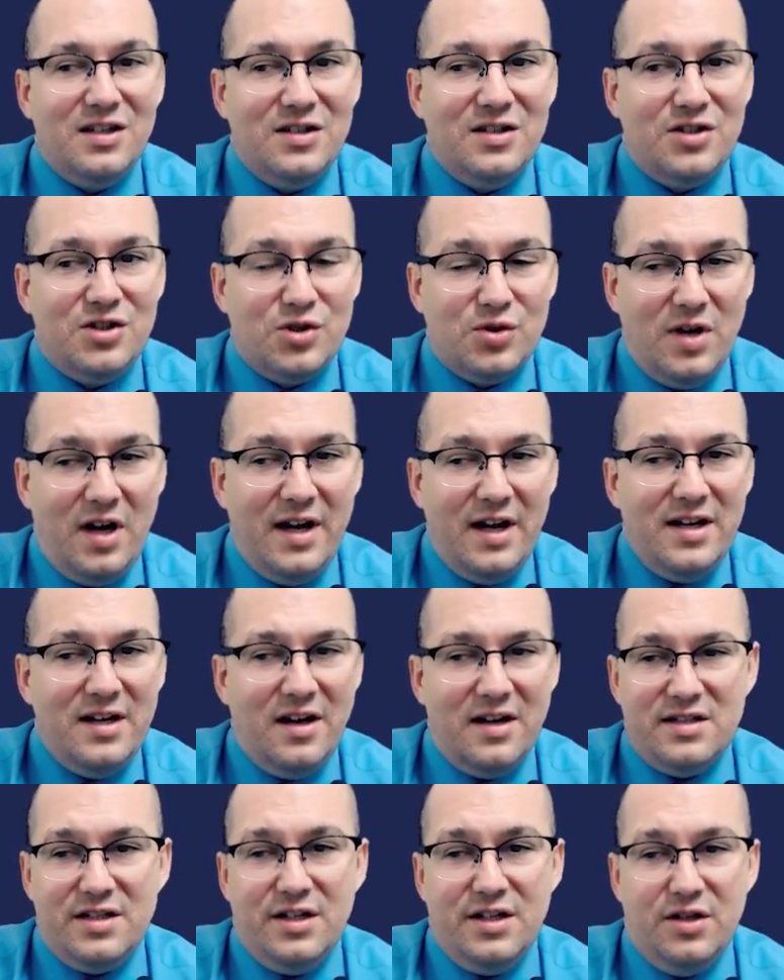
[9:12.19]
Try
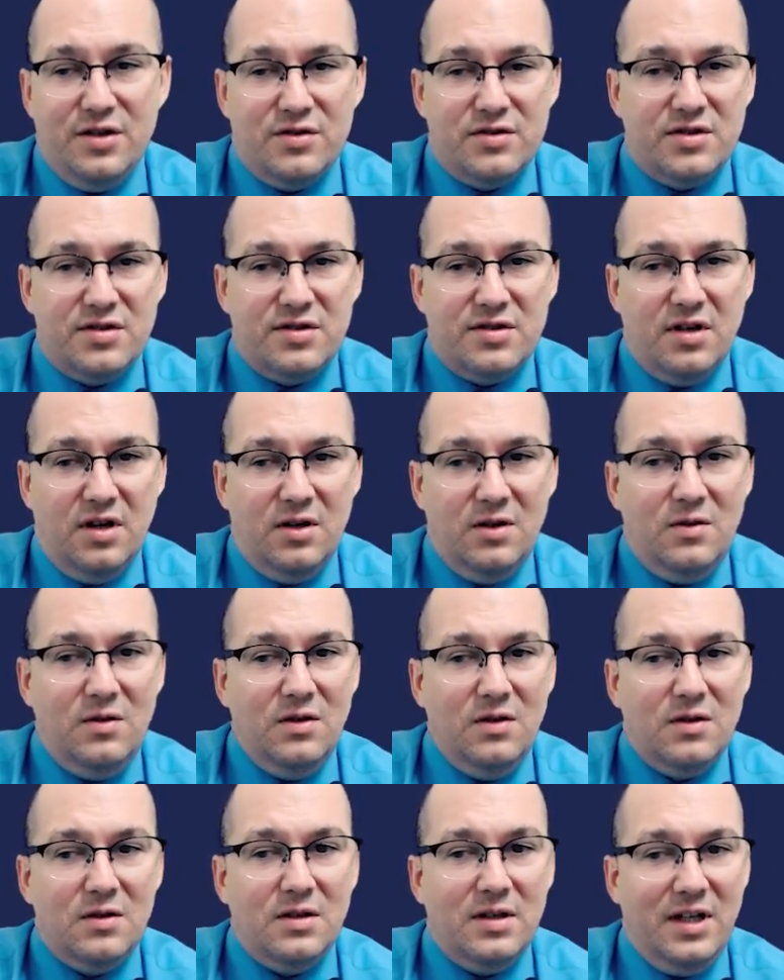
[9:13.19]
not to use so
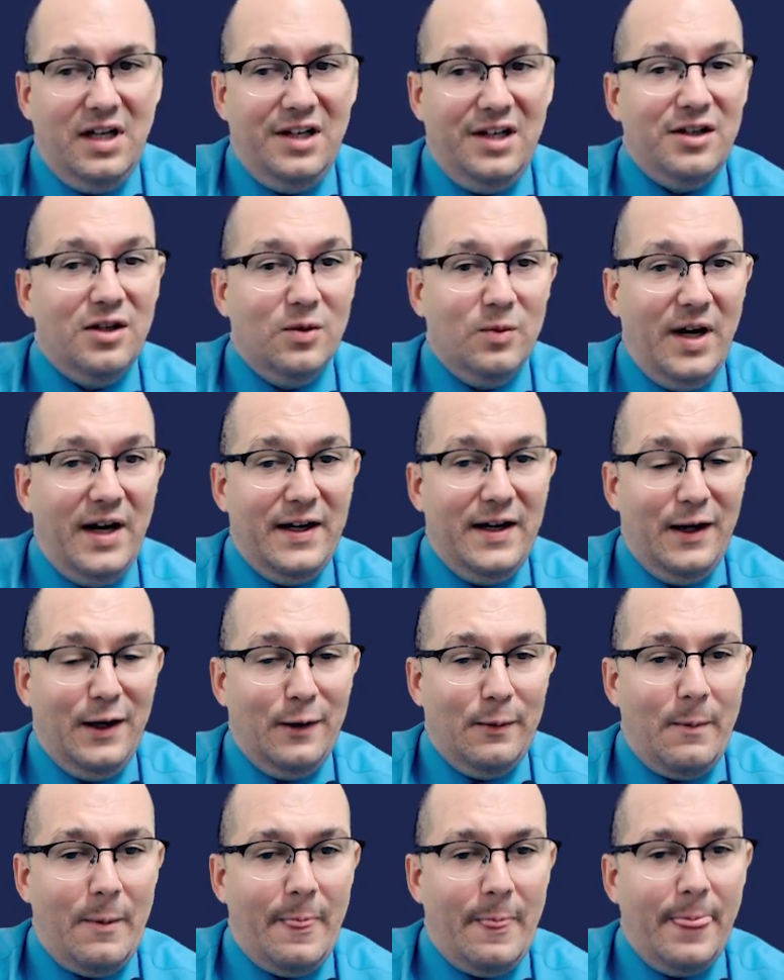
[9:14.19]
in your
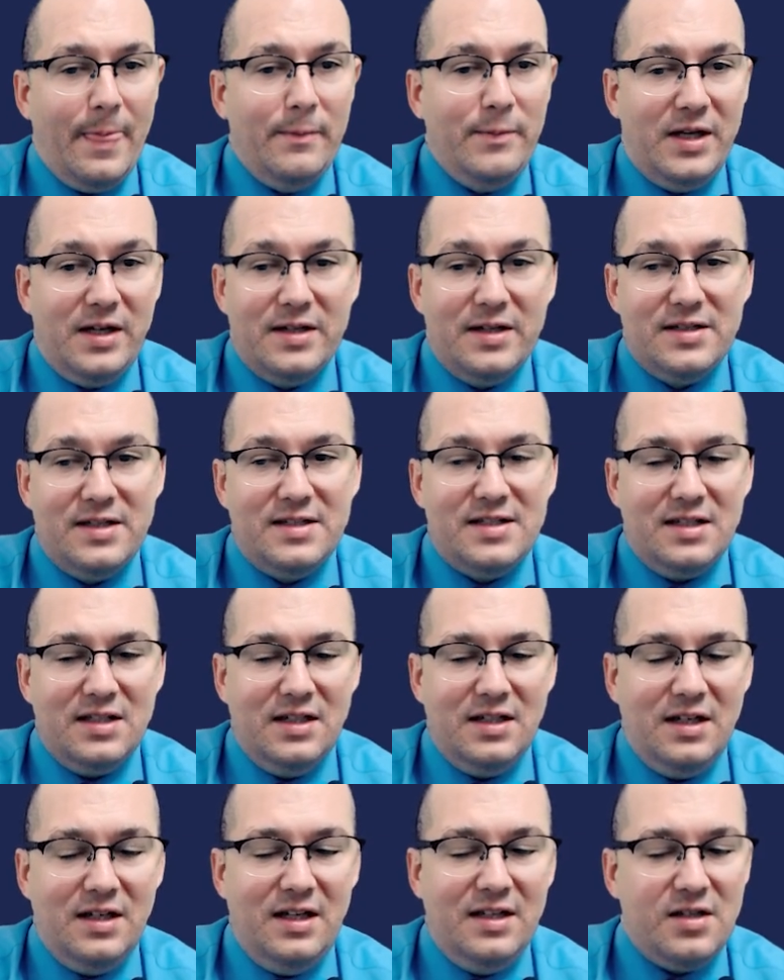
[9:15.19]
writing because
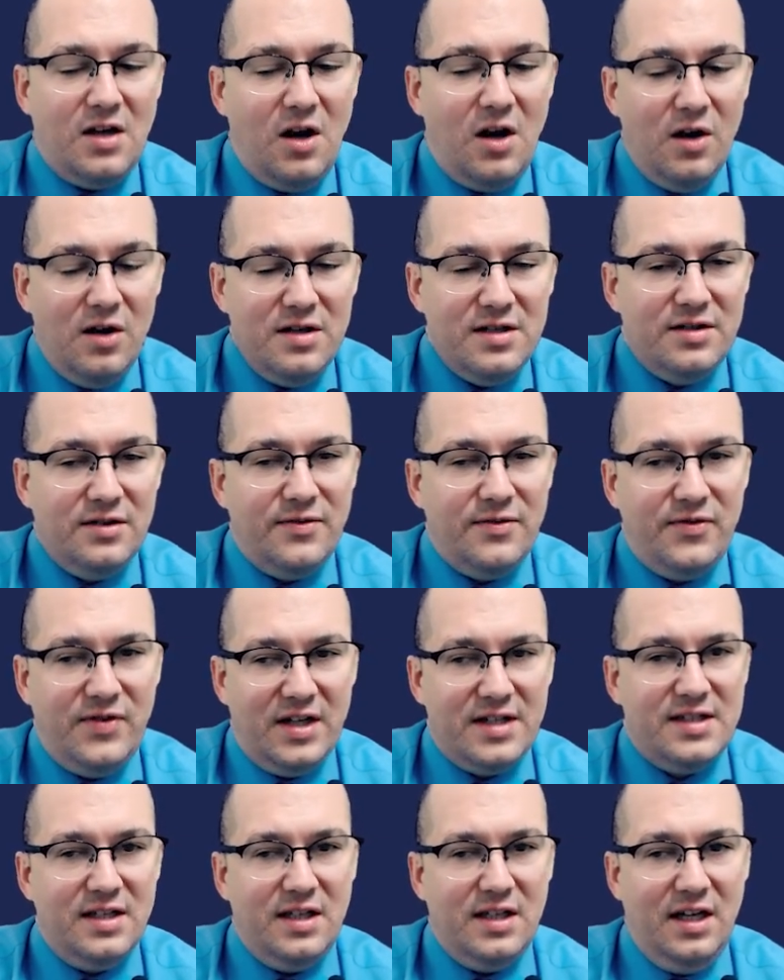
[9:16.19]
it's hard to
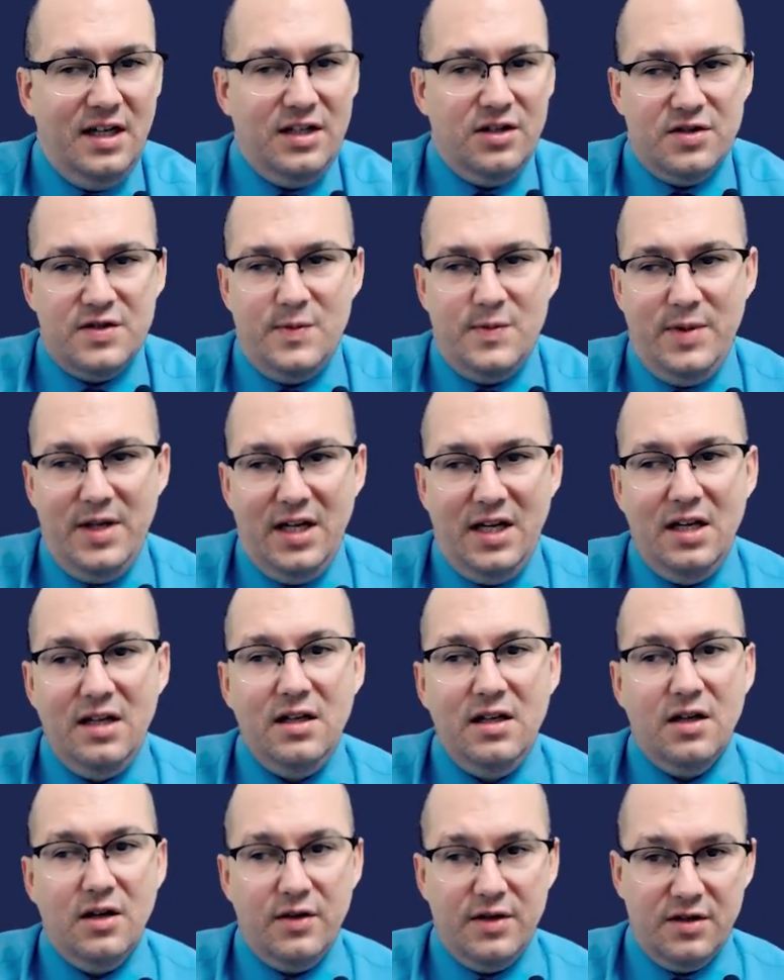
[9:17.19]
fix it in your speaking.
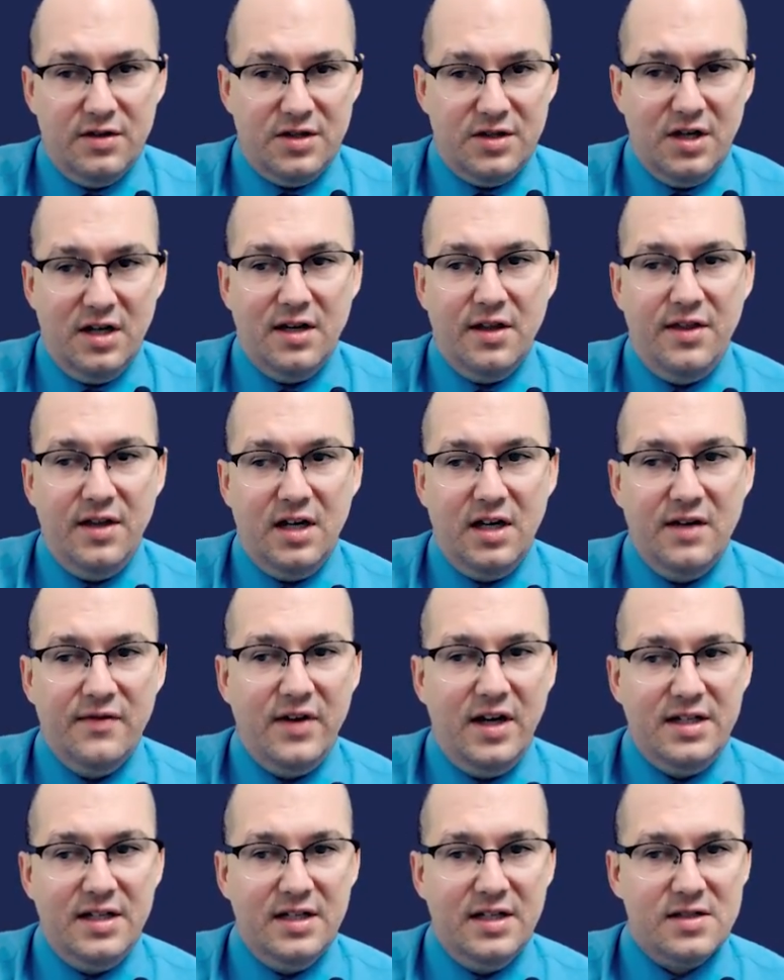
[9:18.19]
You're trying to think of
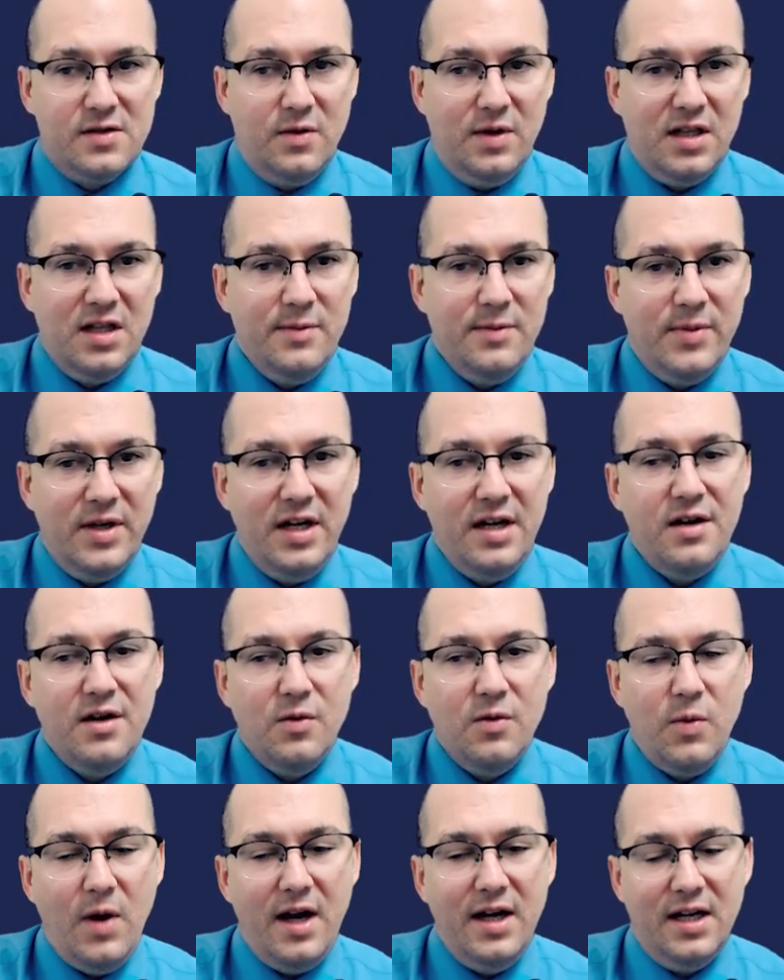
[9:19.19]
ideas quickly, but in your
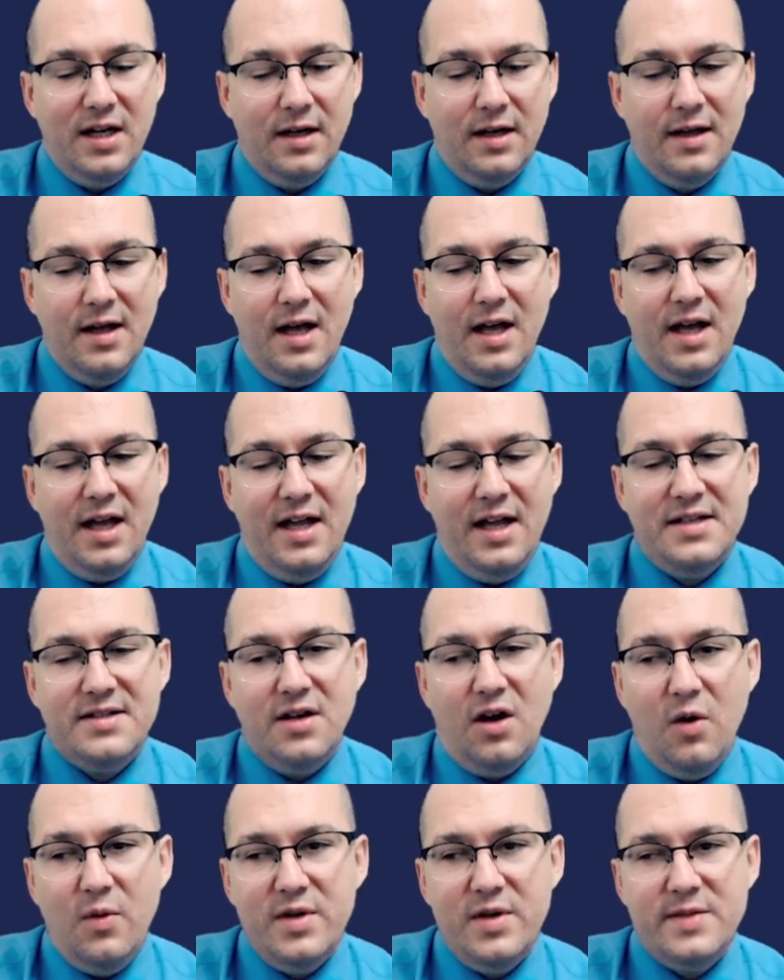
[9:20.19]
writing, it's
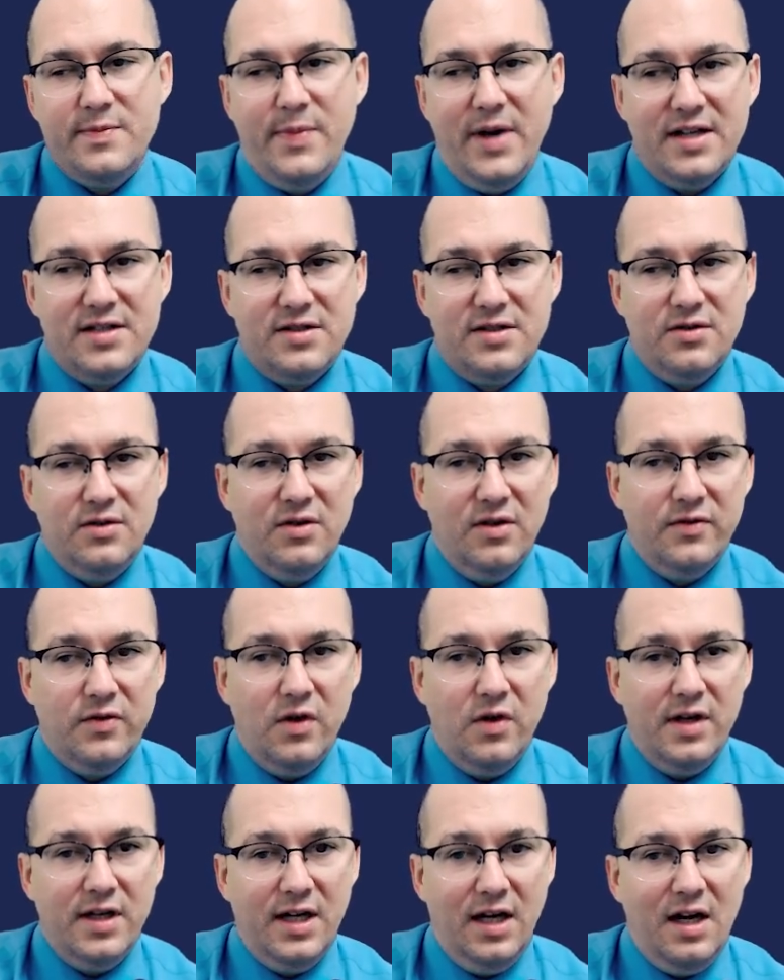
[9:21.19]
always best to
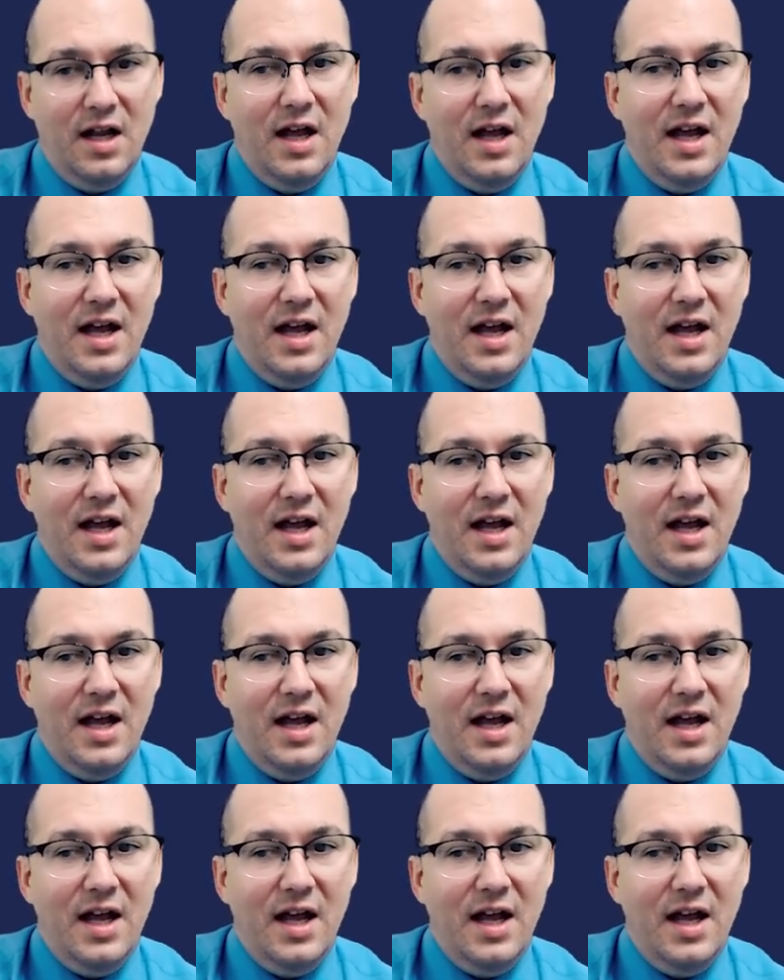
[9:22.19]
avoid it.